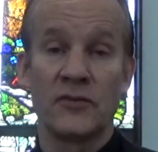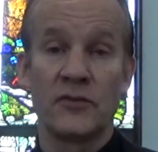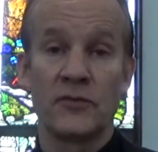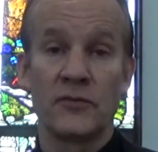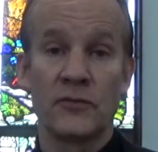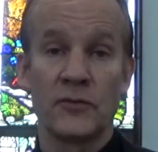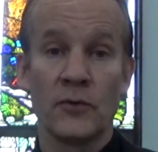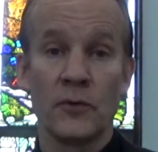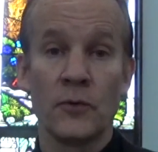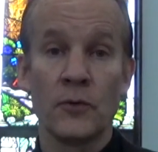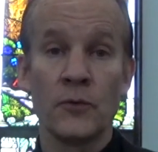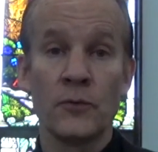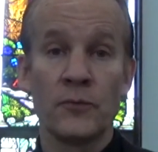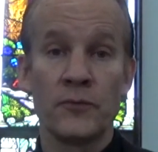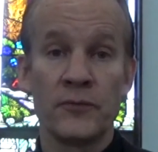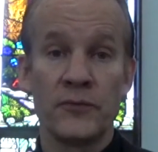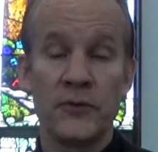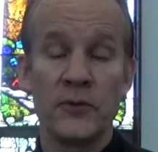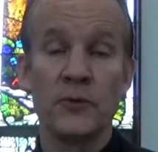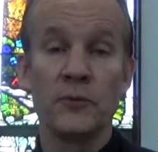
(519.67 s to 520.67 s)
so
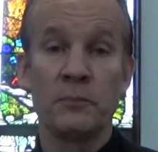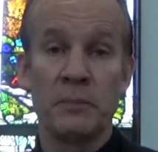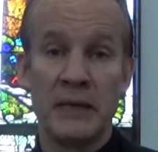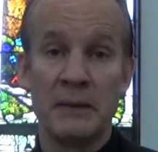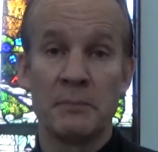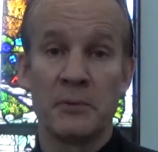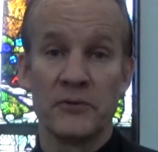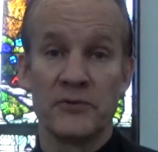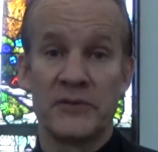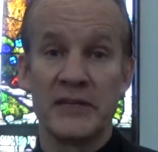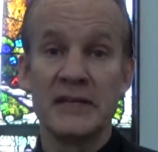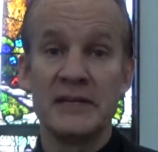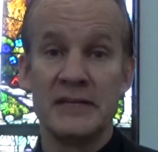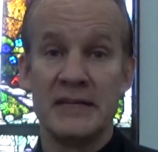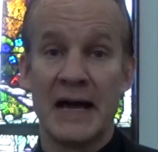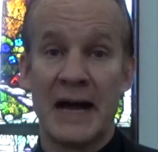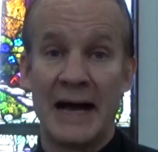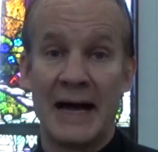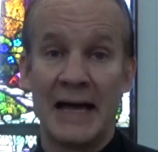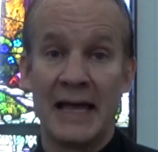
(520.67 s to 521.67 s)
few people did
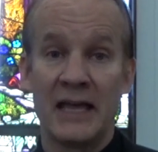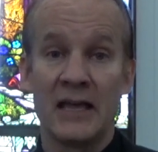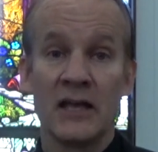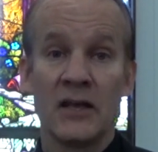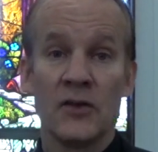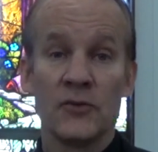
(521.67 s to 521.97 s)
die.